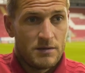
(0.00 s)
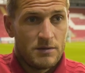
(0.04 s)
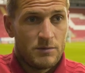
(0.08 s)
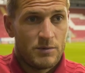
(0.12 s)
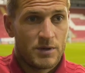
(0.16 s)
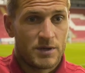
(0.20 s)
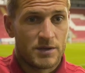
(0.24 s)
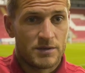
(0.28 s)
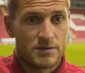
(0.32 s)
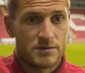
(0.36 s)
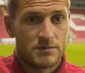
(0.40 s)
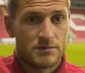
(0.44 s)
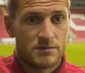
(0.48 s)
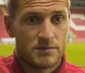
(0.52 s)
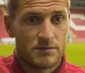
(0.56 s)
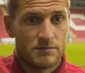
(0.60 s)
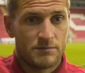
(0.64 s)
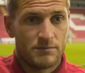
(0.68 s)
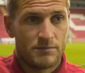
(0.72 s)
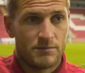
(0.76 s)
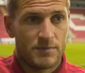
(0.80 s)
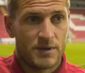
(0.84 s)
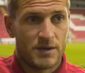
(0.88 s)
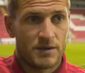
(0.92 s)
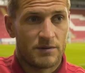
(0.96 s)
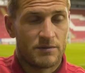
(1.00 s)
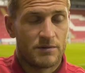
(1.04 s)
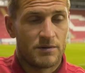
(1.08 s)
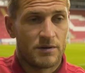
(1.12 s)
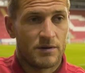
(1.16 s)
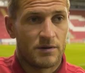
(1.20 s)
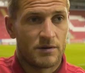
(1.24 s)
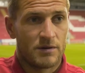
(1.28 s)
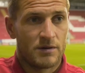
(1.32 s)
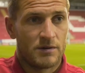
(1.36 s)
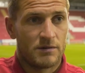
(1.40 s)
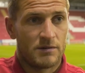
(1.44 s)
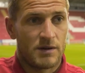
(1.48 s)
we can
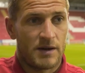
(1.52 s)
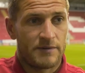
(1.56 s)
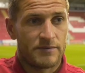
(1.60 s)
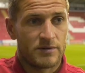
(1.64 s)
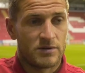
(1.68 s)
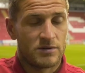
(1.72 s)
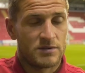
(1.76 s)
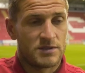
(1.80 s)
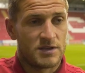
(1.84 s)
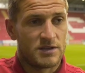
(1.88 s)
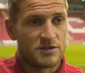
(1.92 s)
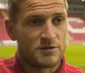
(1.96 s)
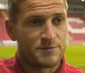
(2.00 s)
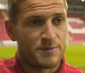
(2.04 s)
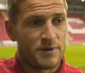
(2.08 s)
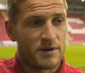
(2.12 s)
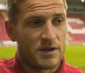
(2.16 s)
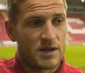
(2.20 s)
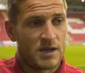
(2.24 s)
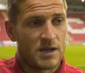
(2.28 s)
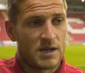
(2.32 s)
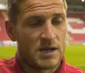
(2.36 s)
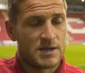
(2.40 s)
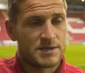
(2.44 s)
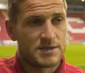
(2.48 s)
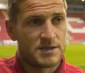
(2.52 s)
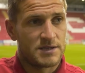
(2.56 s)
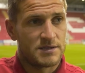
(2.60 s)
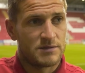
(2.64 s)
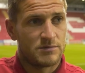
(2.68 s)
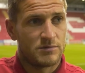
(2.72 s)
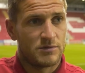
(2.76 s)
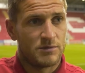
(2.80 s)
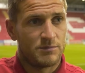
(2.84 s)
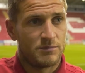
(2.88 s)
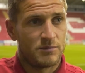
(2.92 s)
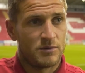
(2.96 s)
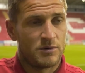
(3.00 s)
have a good team spirit like last
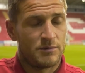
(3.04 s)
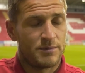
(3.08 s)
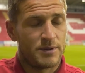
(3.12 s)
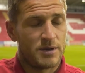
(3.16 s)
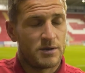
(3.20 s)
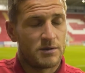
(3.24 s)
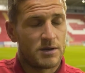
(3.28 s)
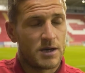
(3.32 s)
season, we'll be